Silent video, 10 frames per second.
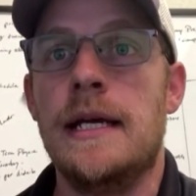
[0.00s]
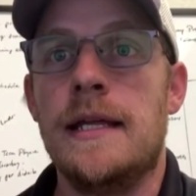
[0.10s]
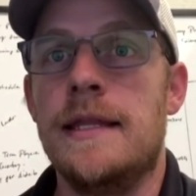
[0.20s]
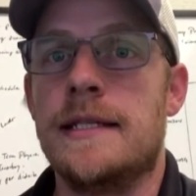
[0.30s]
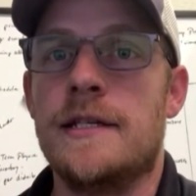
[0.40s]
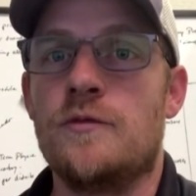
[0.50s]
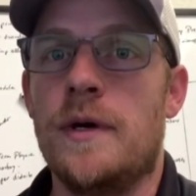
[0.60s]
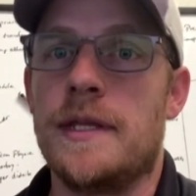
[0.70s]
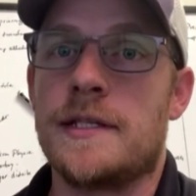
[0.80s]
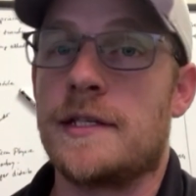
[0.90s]
this is
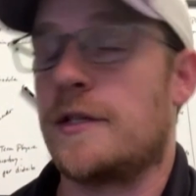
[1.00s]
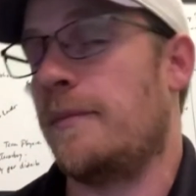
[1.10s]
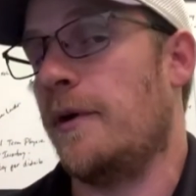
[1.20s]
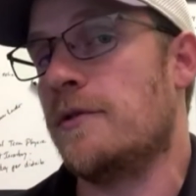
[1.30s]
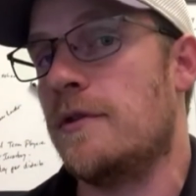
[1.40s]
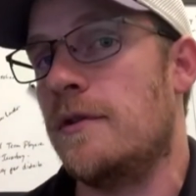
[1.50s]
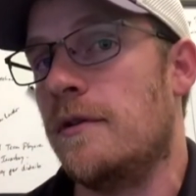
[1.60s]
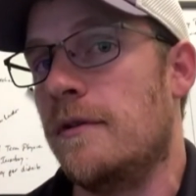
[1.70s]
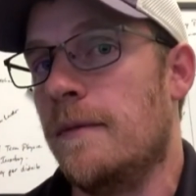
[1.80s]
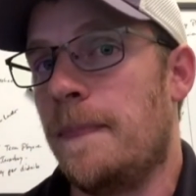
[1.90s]
what this is supposed to
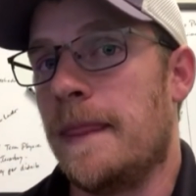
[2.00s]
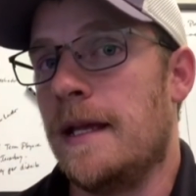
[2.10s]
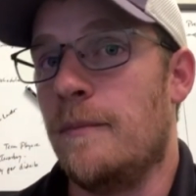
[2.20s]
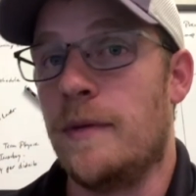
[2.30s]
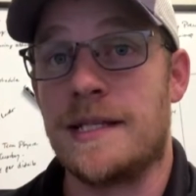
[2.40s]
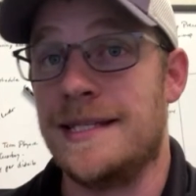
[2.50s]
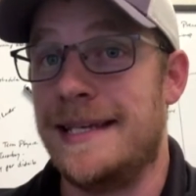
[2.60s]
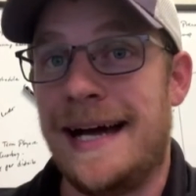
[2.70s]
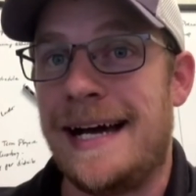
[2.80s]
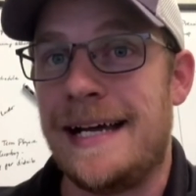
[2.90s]
do, but it's
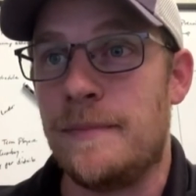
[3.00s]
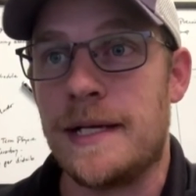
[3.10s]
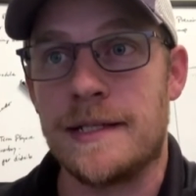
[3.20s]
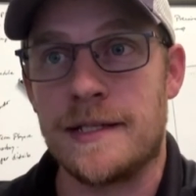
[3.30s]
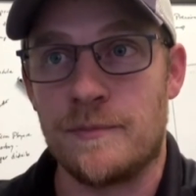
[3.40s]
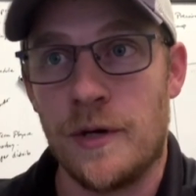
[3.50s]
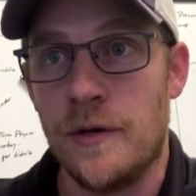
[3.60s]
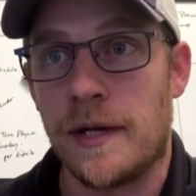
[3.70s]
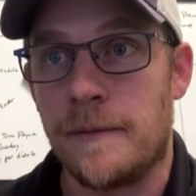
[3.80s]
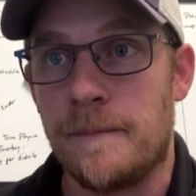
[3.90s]
not because it's
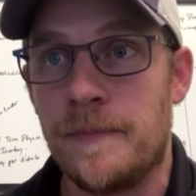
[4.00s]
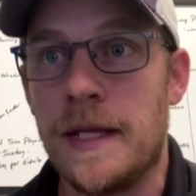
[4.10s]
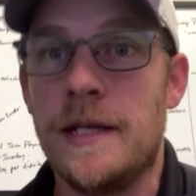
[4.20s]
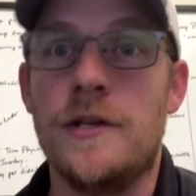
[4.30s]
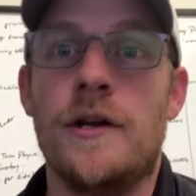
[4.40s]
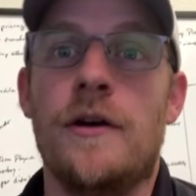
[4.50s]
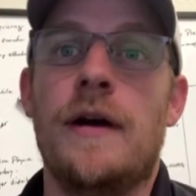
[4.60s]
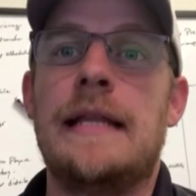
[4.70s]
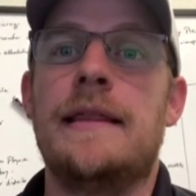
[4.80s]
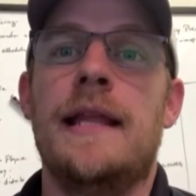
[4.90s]
broken,
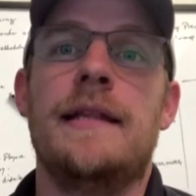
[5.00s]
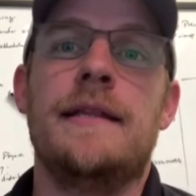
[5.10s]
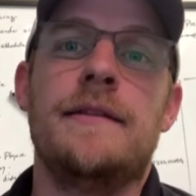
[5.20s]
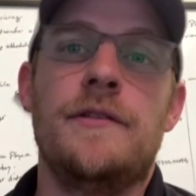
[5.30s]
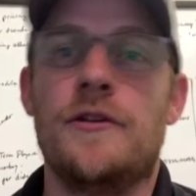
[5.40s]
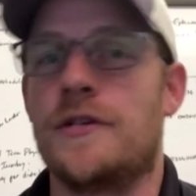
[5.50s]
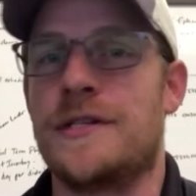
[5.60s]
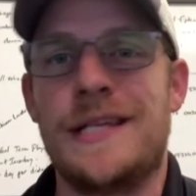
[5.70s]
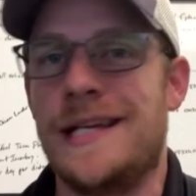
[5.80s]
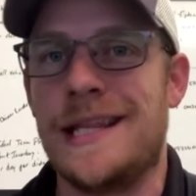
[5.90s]
and you're
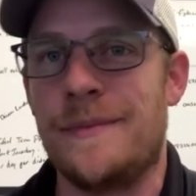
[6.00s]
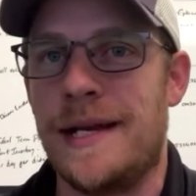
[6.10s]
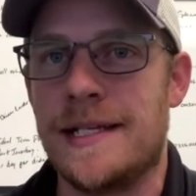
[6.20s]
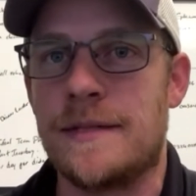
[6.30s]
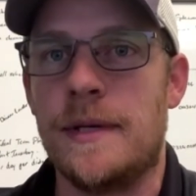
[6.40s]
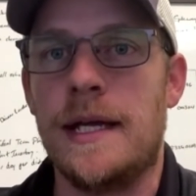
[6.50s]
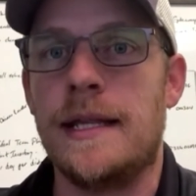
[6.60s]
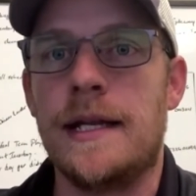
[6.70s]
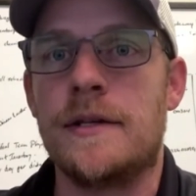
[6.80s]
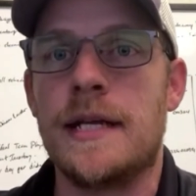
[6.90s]
just sending them an estimate
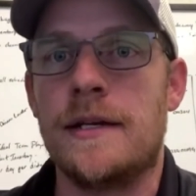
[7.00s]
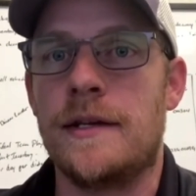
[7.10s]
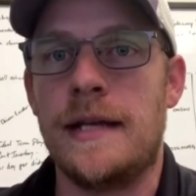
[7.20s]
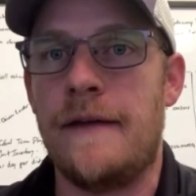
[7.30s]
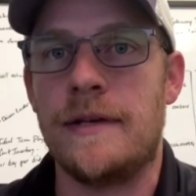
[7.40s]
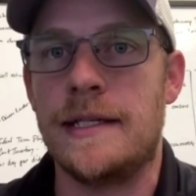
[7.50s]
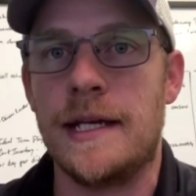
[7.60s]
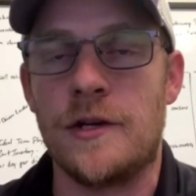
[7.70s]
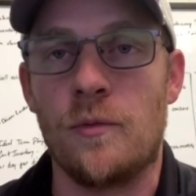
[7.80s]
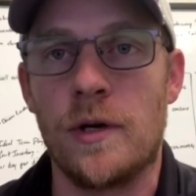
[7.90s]
and they're having to
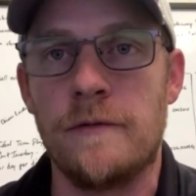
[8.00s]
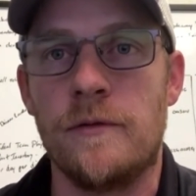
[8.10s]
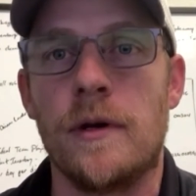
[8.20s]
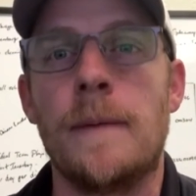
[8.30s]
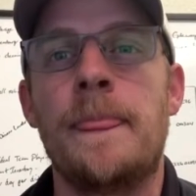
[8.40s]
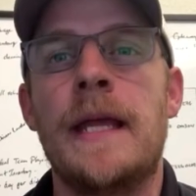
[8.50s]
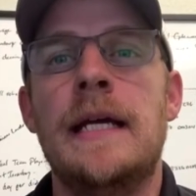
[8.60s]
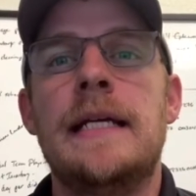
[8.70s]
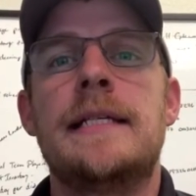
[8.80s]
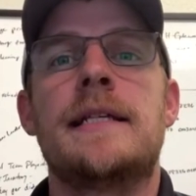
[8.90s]
take your word for it.
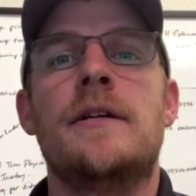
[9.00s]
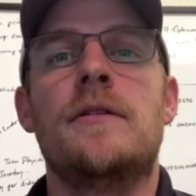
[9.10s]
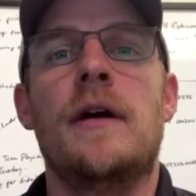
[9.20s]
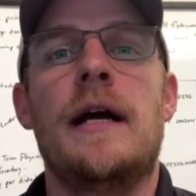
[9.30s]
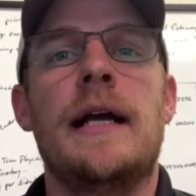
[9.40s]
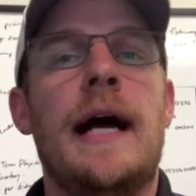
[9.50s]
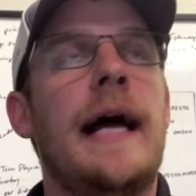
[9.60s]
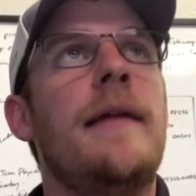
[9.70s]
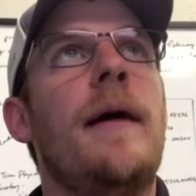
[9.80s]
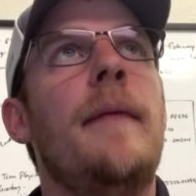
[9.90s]
So
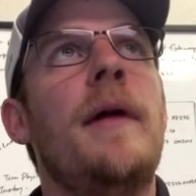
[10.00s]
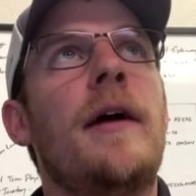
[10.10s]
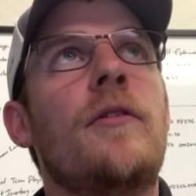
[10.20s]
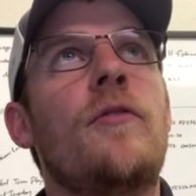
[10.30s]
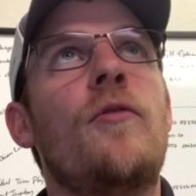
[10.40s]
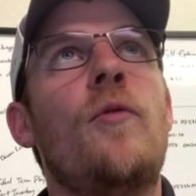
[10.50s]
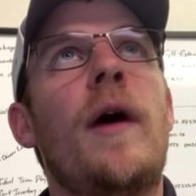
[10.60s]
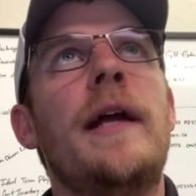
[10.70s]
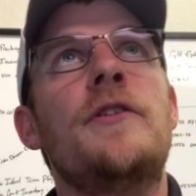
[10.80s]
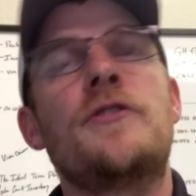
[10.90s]
I'm not
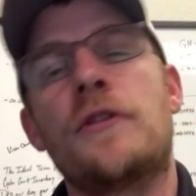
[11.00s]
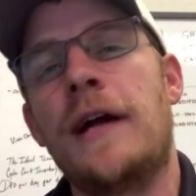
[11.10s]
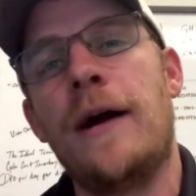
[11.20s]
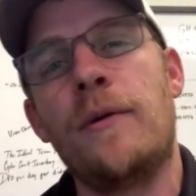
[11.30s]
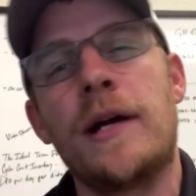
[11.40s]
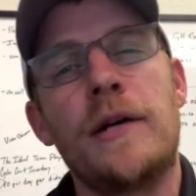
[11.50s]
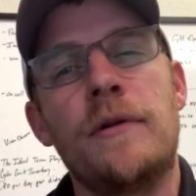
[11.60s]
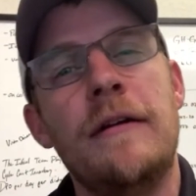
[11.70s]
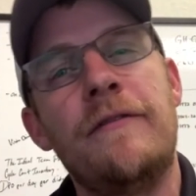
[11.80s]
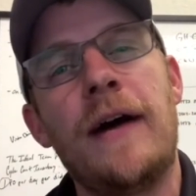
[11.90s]
quite sure how we're going to
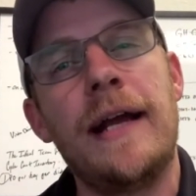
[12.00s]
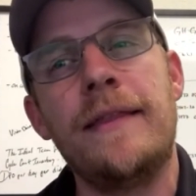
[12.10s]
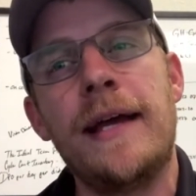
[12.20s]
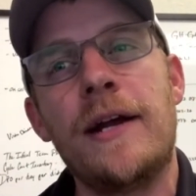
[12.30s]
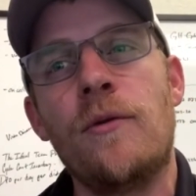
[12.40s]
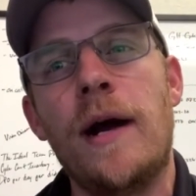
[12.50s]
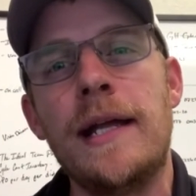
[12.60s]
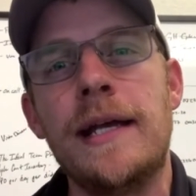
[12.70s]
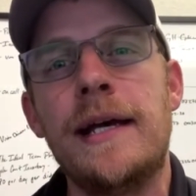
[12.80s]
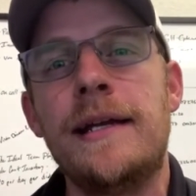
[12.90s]
refine that
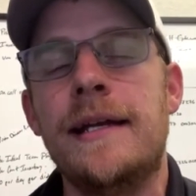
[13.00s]
quite yet.